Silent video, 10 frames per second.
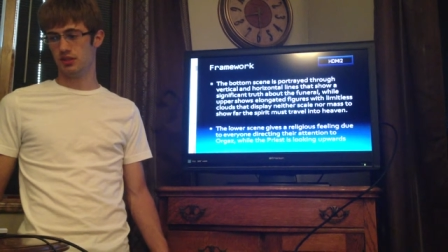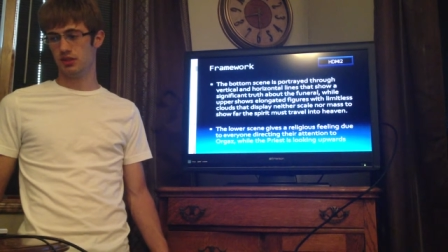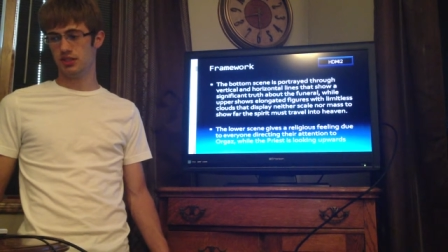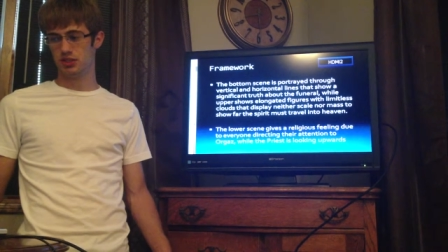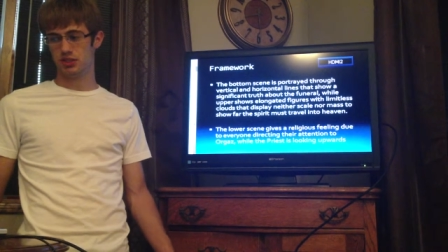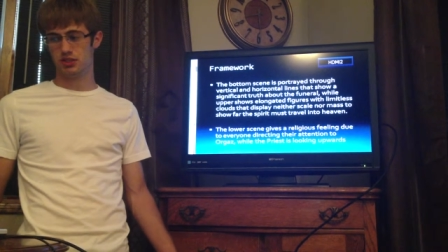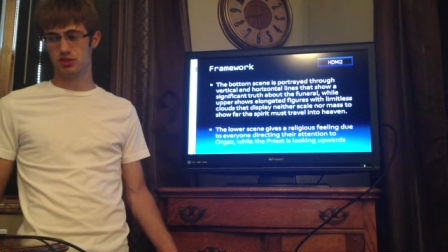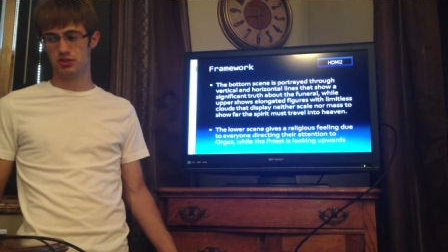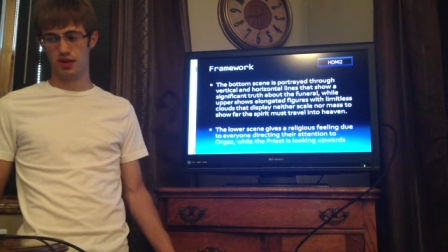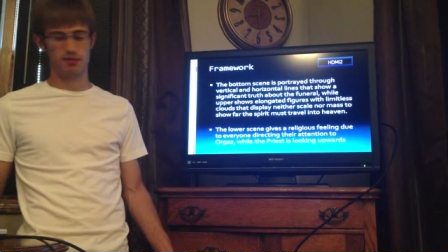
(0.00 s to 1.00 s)
religious
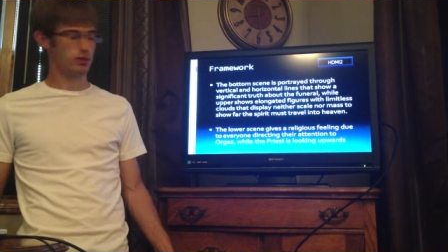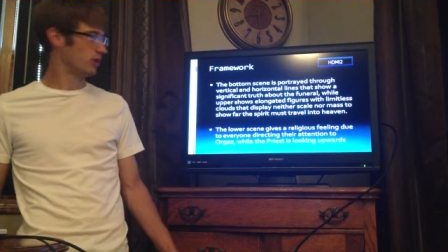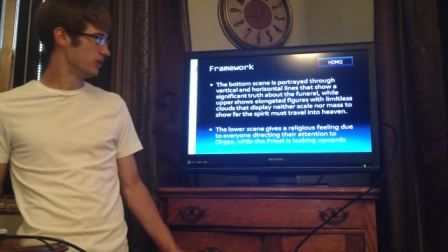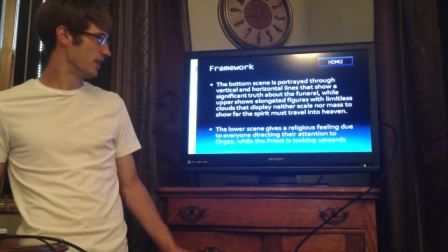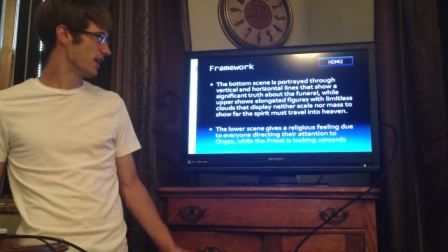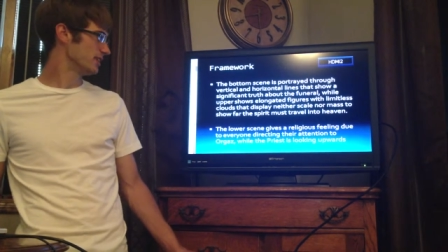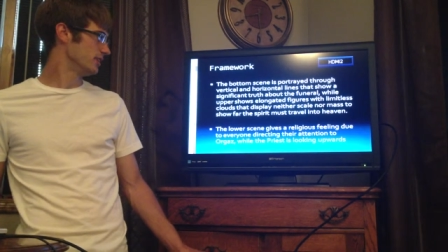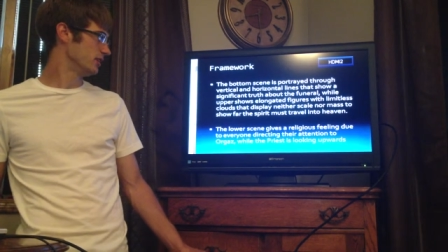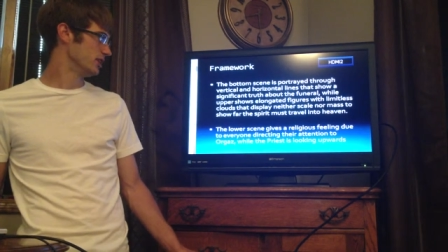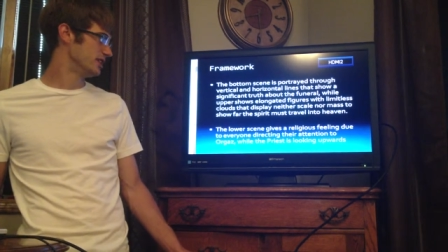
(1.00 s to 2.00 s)
due to everyone directing their